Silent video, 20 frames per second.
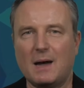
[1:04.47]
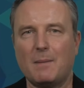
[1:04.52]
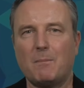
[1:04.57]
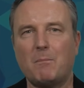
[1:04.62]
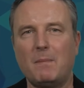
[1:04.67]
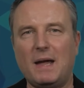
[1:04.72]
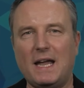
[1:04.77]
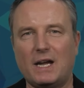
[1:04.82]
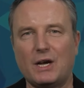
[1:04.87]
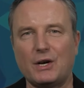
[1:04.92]

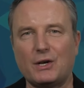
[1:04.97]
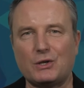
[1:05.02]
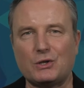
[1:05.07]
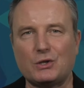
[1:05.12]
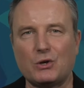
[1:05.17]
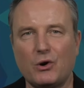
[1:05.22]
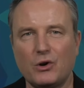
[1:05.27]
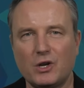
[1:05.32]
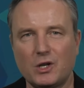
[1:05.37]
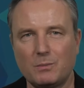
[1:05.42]
make
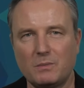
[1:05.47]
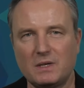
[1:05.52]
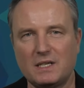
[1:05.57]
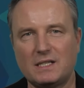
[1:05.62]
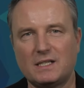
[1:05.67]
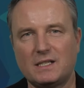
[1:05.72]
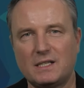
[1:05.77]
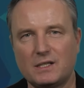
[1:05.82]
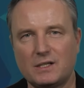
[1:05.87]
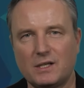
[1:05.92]

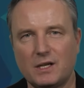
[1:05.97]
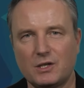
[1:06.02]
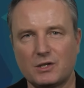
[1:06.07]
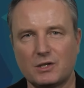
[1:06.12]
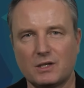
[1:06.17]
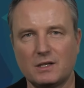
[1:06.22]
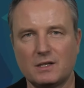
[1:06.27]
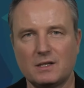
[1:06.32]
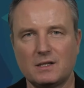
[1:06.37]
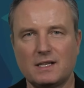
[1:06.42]
autonomous
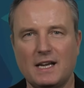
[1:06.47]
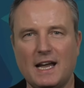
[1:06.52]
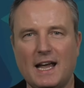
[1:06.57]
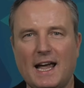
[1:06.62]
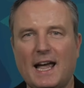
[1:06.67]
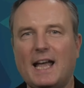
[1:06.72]
decisions,